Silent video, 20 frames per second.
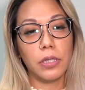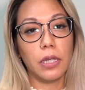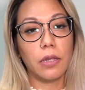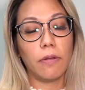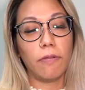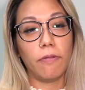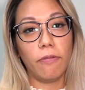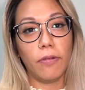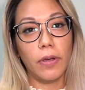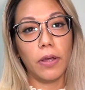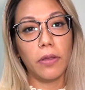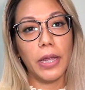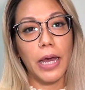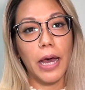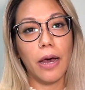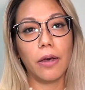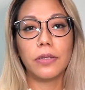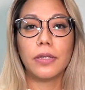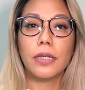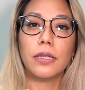And the 5th
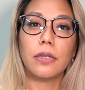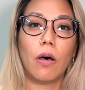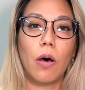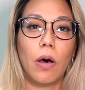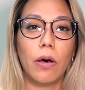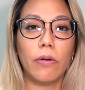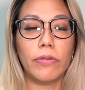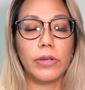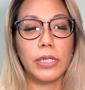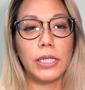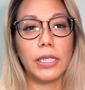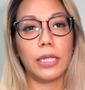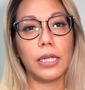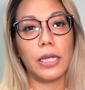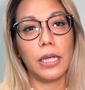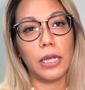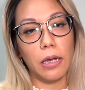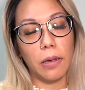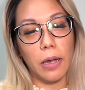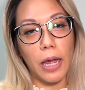house is
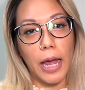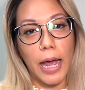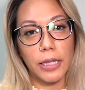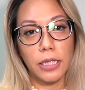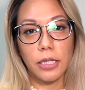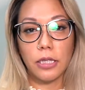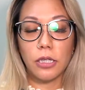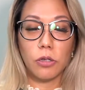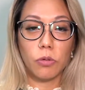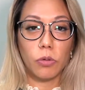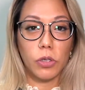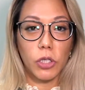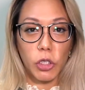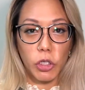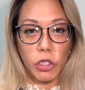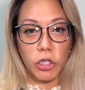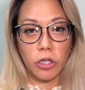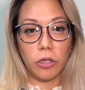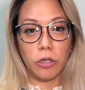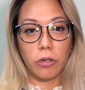obviously has to do with
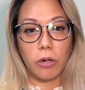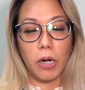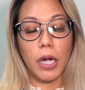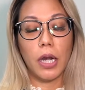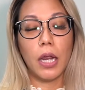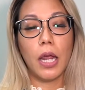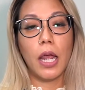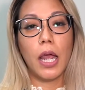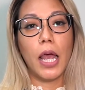children